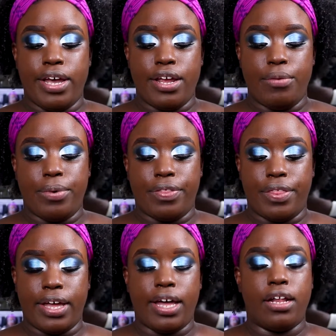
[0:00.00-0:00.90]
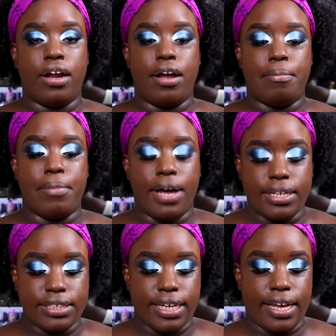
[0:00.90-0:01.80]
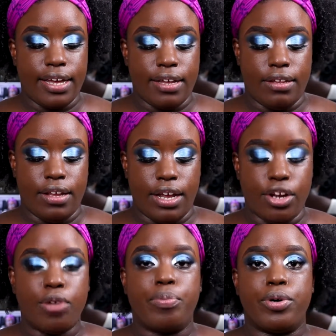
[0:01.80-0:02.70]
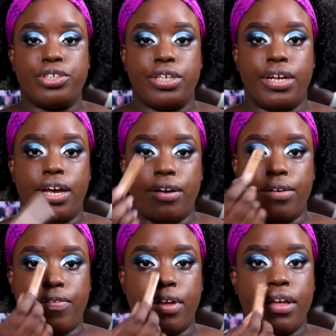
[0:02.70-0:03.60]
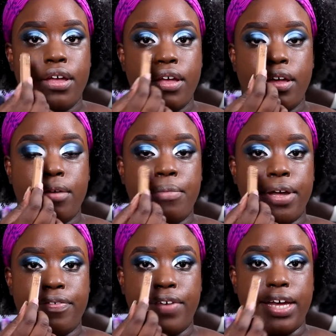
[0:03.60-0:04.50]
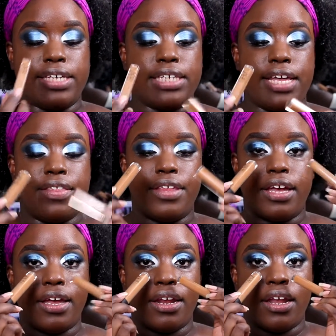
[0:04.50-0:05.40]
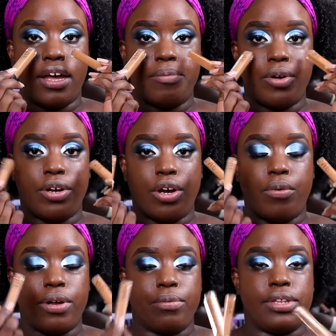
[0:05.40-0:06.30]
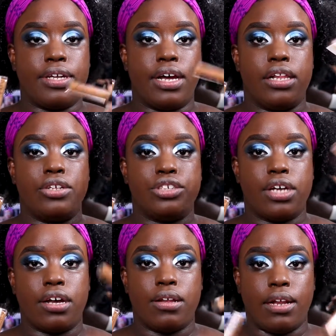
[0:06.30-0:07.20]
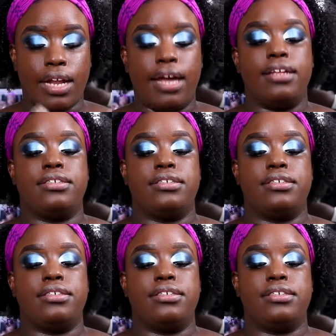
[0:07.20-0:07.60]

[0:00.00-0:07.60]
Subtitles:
in with the color Amande in the inner portion of my face, and then I'm gonna go in with the color Chocolate.